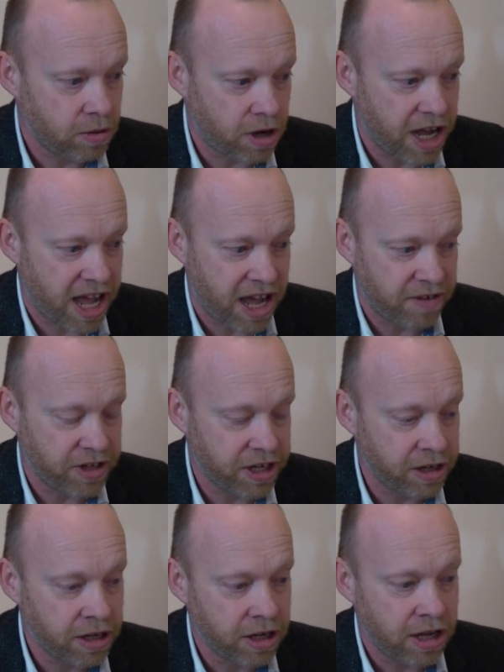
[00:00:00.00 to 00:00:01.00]
why
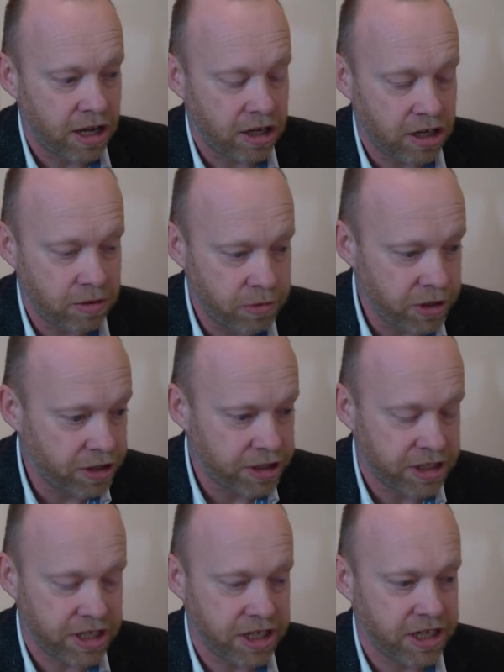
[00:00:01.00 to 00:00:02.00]
having a
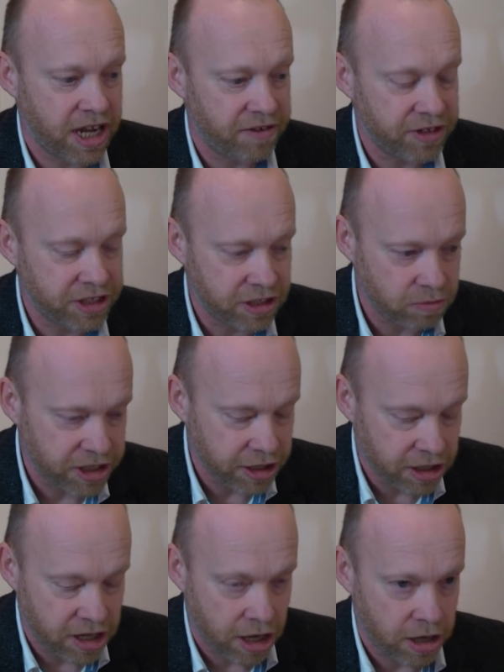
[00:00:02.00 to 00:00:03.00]
community, having somewhere
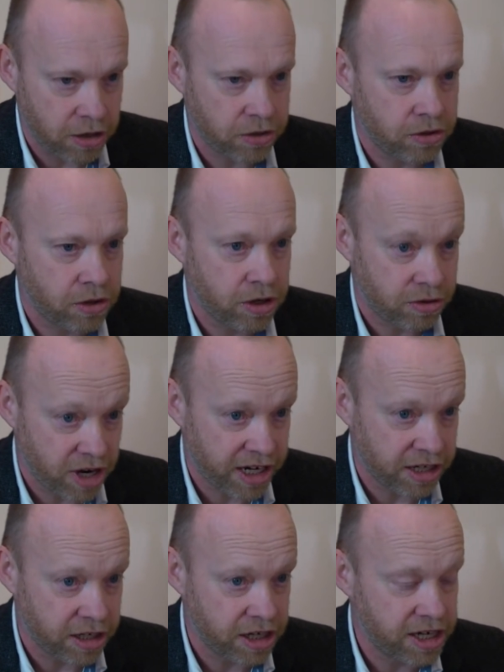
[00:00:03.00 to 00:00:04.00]
to go
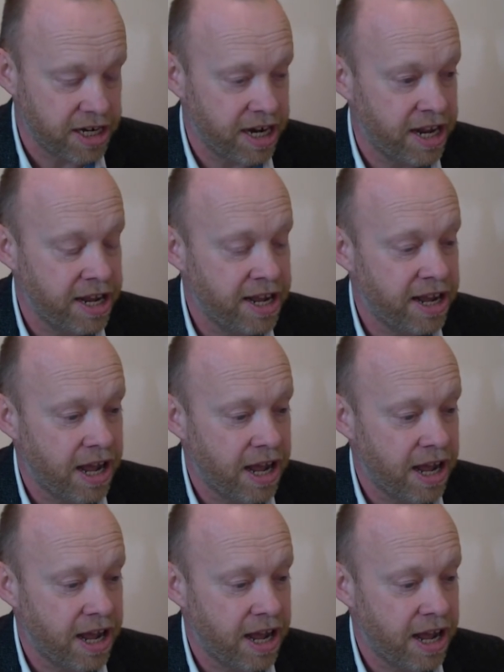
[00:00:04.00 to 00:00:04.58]
regularly,